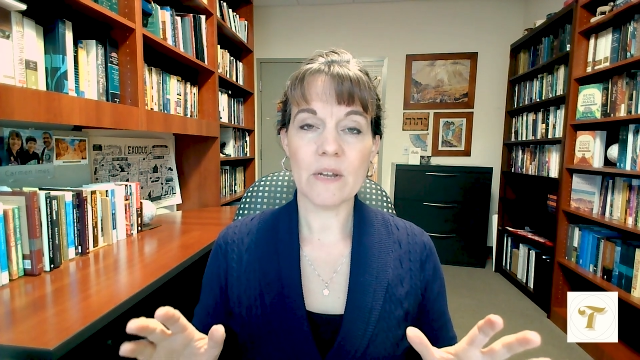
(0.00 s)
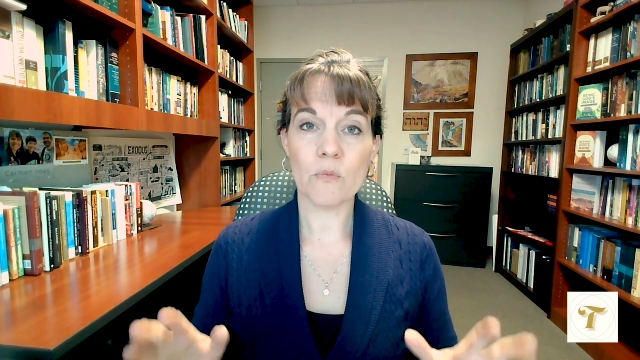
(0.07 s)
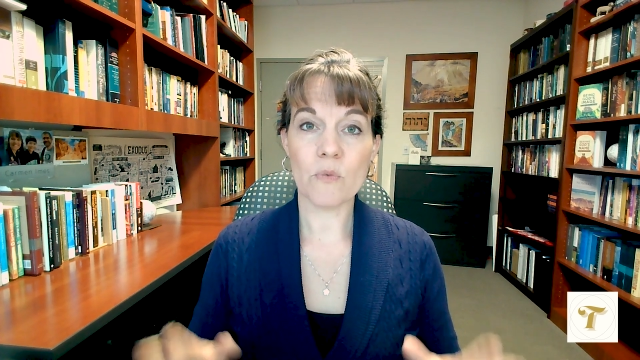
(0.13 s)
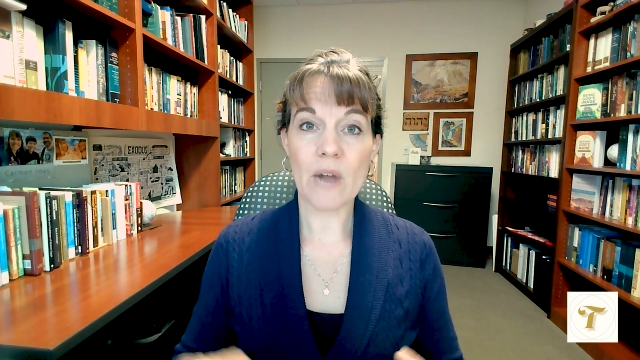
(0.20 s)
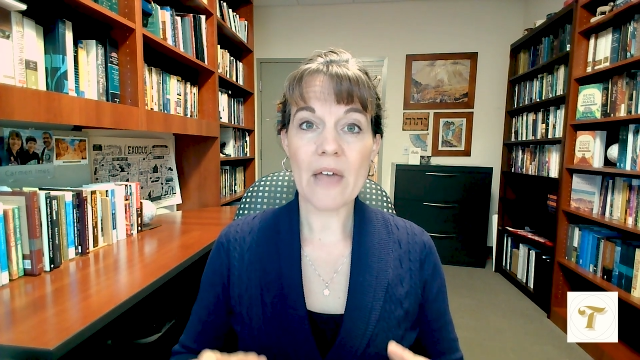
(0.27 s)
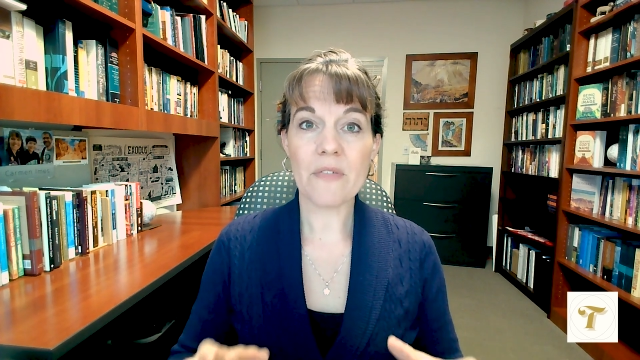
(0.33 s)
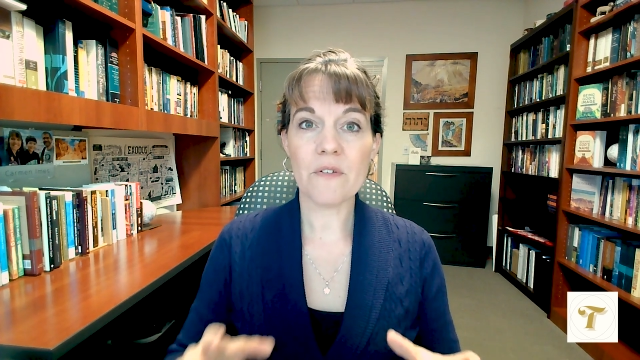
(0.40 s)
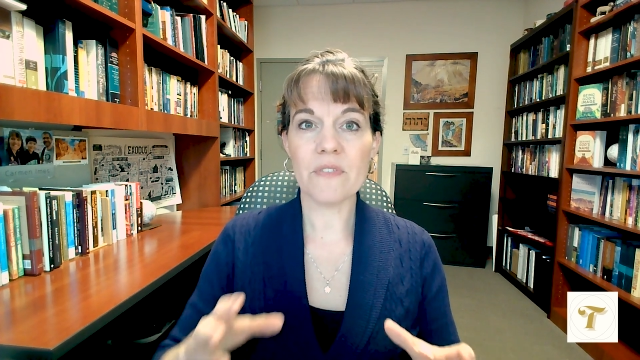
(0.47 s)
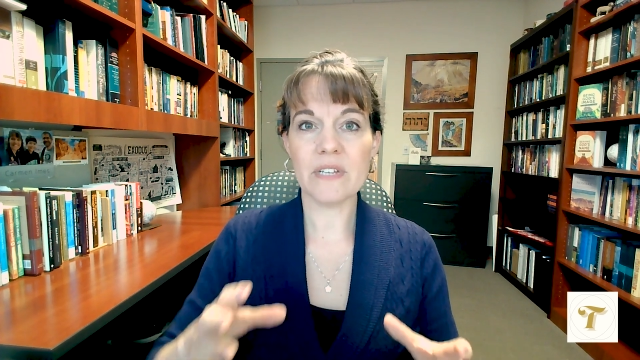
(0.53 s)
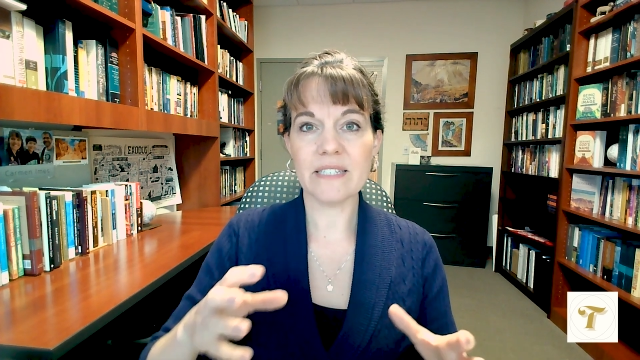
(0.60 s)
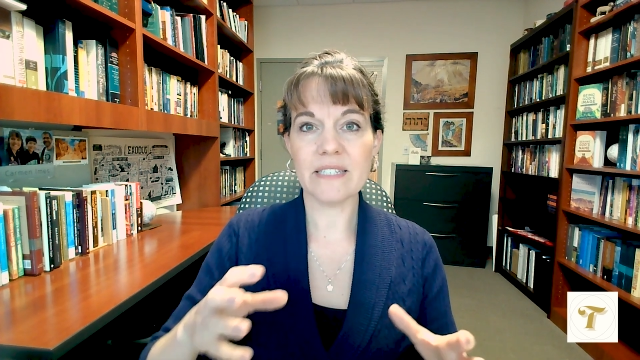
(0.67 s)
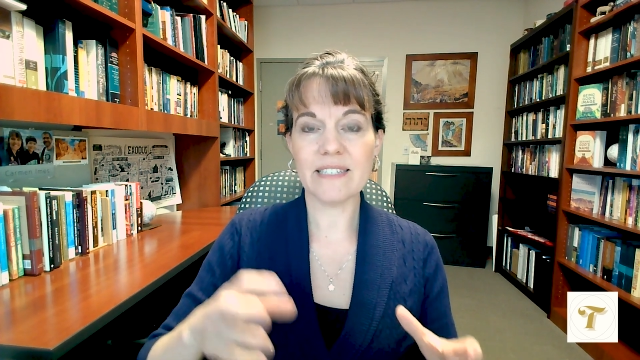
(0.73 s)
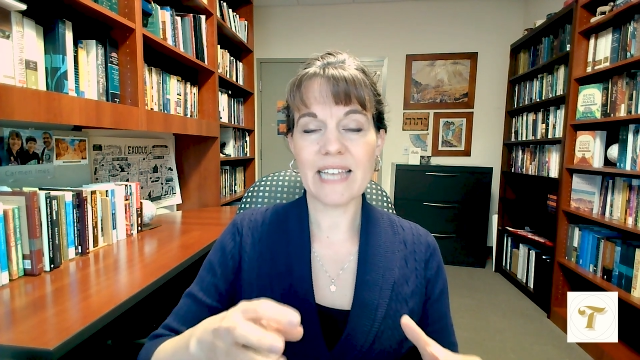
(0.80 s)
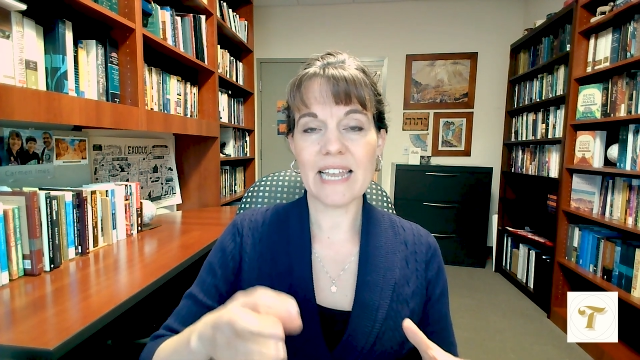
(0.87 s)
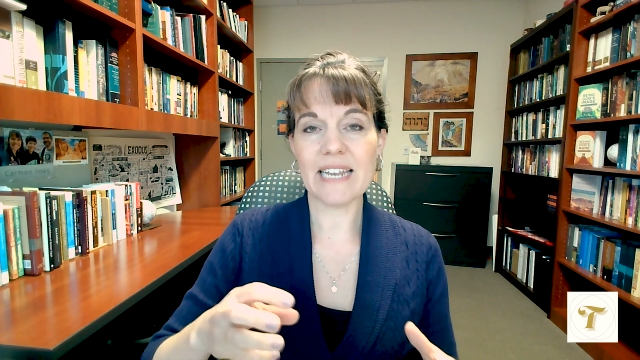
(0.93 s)
rather than
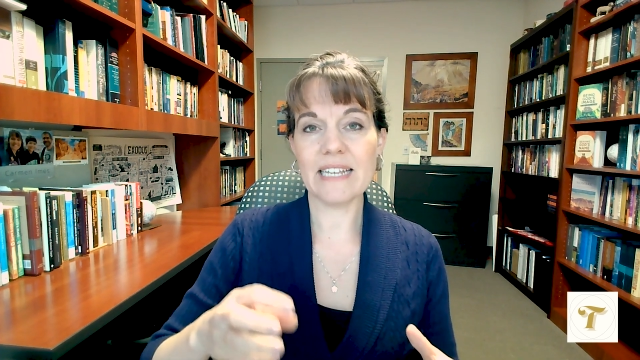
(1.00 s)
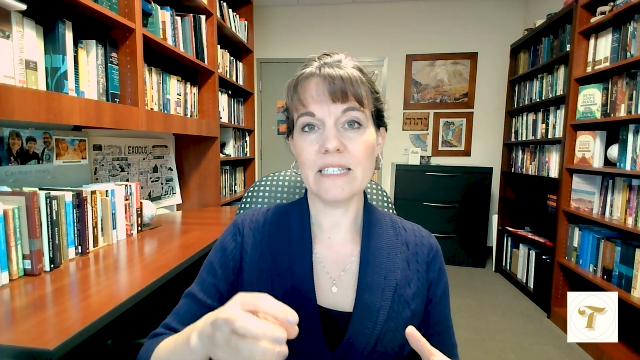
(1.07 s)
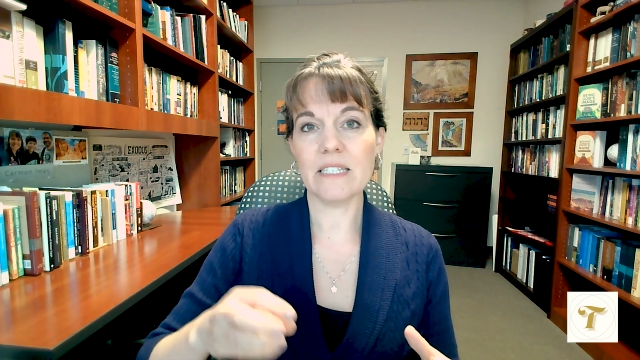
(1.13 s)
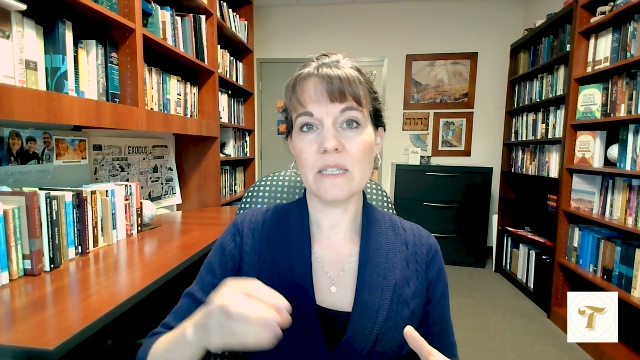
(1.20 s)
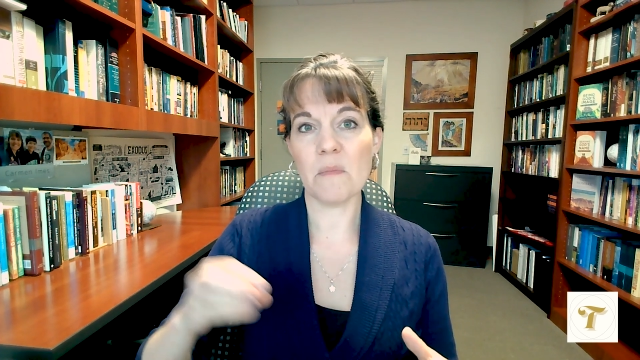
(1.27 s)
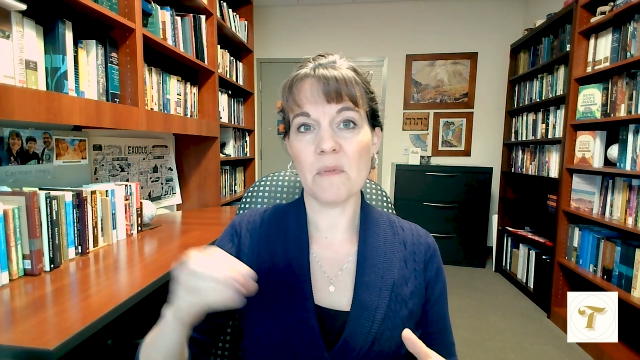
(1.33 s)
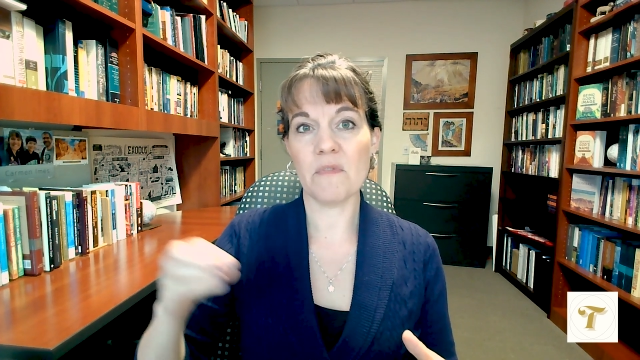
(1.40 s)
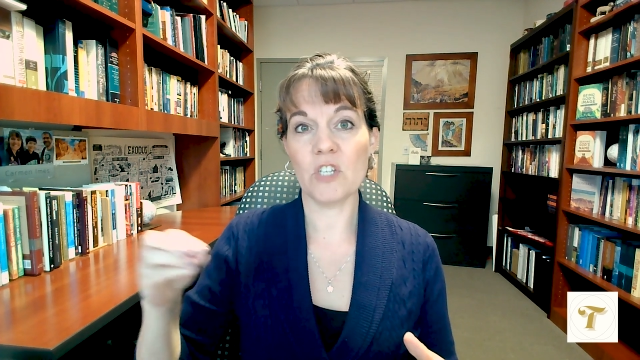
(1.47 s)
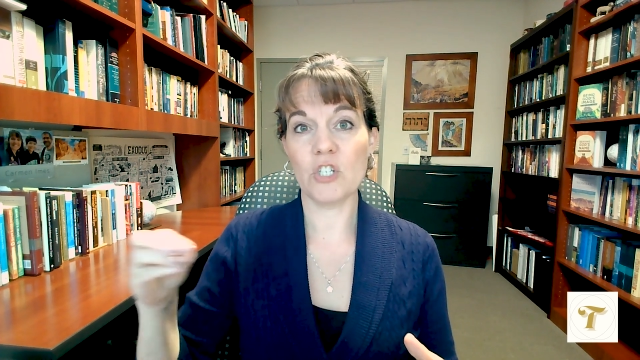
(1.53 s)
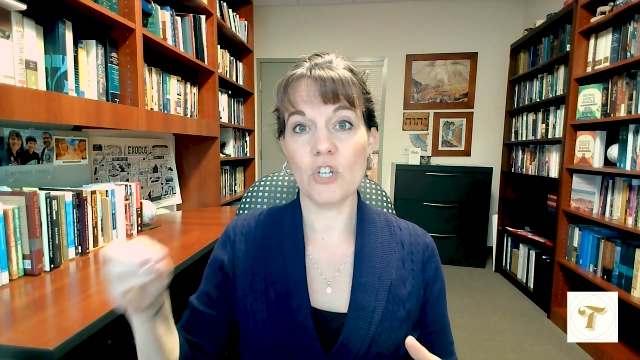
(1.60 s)
setting some of the